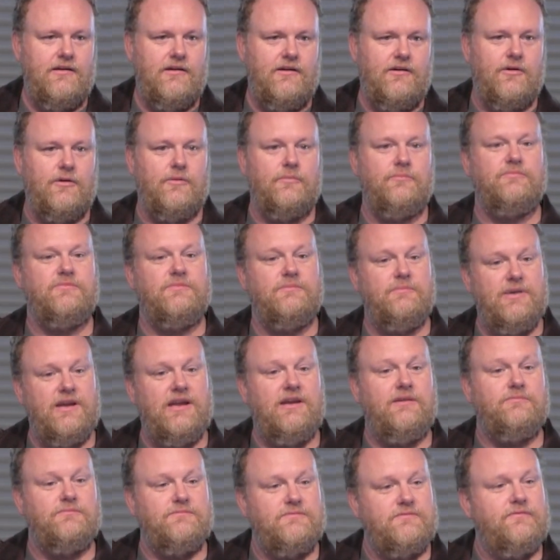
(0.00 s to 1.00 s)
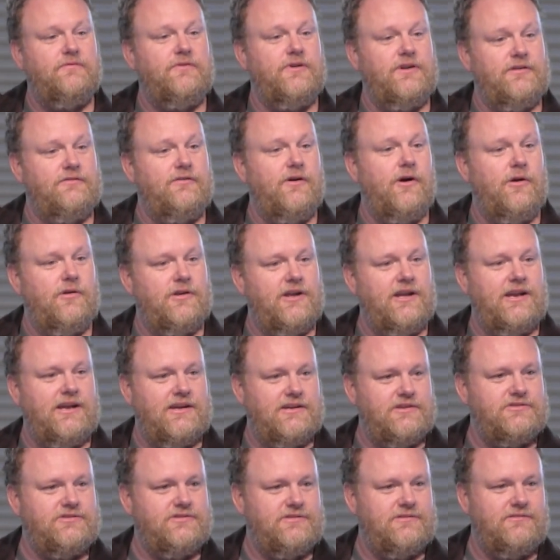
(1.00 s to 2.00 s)
or be full of
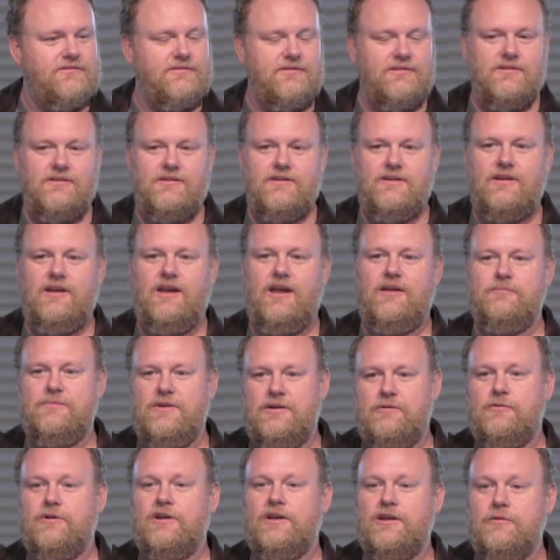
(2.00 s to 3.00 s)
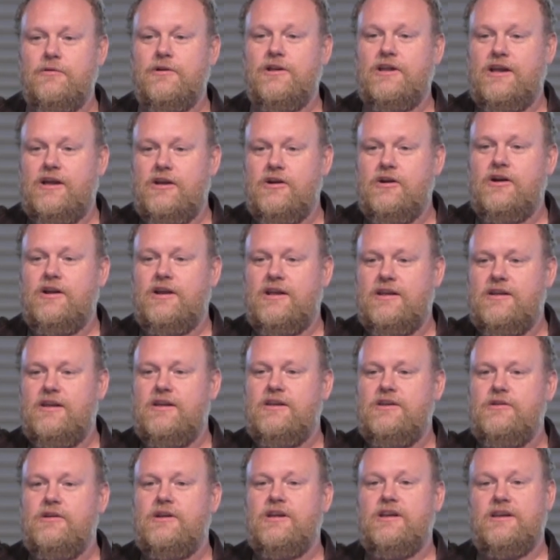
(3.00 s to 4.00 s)
holiness and be really, really good, and
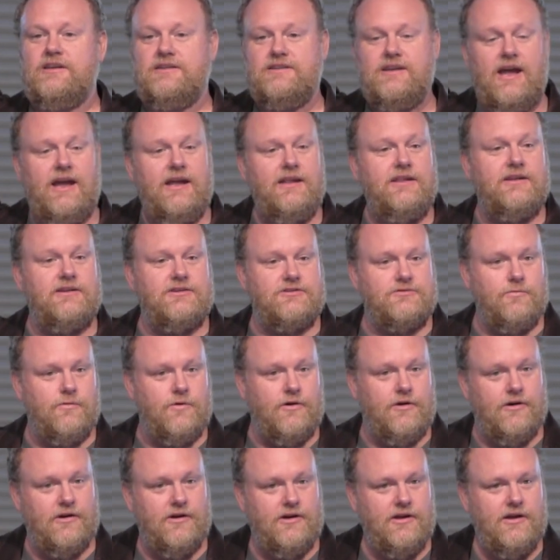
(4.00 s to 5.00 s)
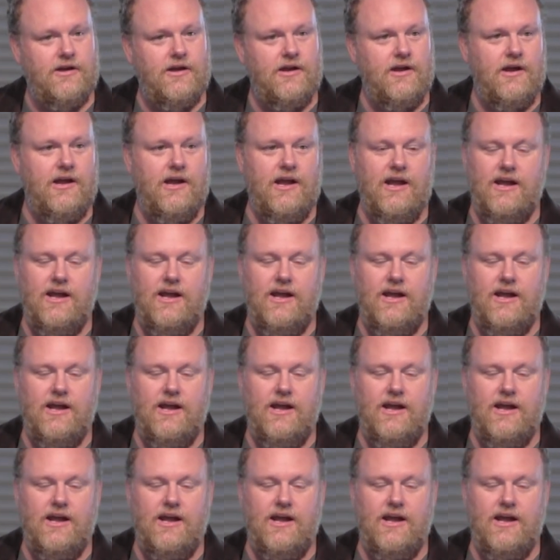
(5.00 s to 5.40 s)
then you can attain this word.